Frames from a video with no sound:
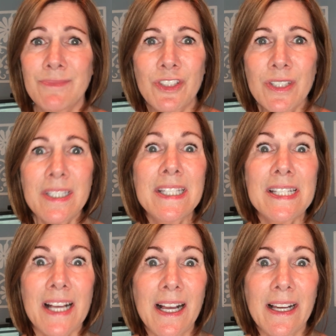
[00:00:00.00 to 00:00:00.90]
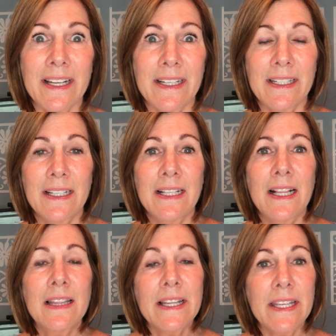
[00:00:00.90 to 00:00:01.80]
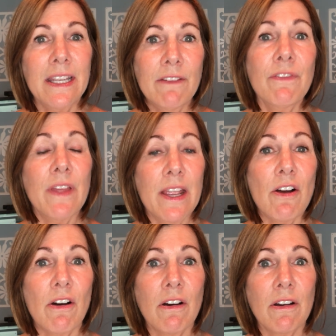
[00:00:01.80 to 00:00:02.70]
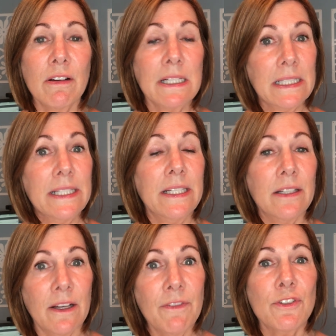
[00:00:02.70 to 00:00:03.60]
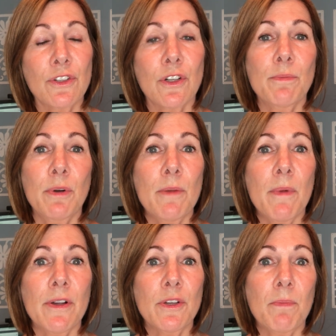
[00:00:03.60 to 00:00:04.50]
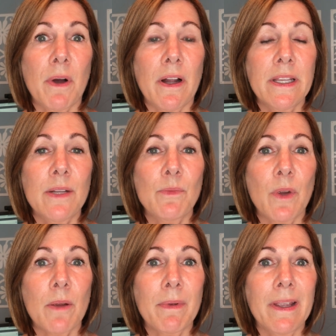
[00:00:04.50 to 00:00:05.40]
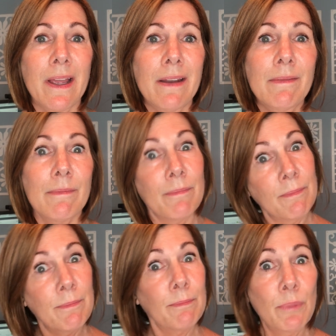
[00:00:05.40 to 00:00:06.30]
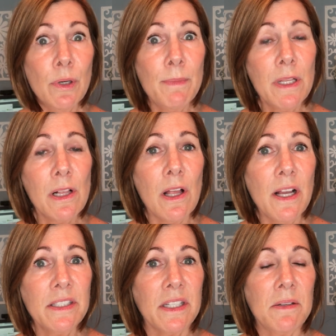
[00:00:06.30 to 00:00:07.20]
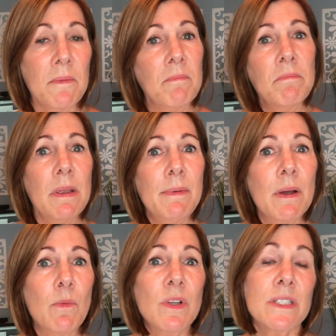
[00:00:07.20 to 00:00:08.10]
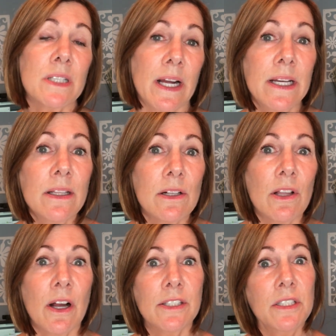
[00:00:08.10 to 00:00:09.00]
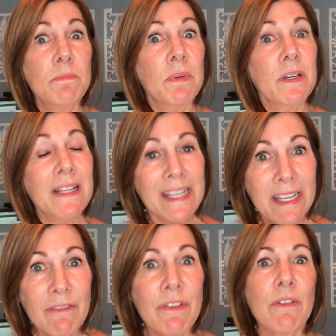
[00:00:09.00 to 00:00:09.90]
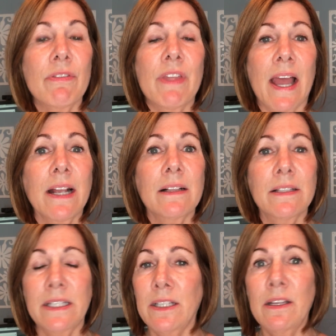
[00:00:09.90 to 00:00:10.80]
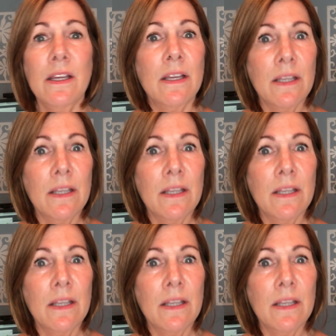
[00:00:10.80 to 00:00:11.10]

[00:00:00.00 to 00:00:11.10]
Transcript: just decide. Like if they are clean enough that you're gonna put them on your body and wear them again, put them in the closet. Maybe on one side of the closet, but if they're that clean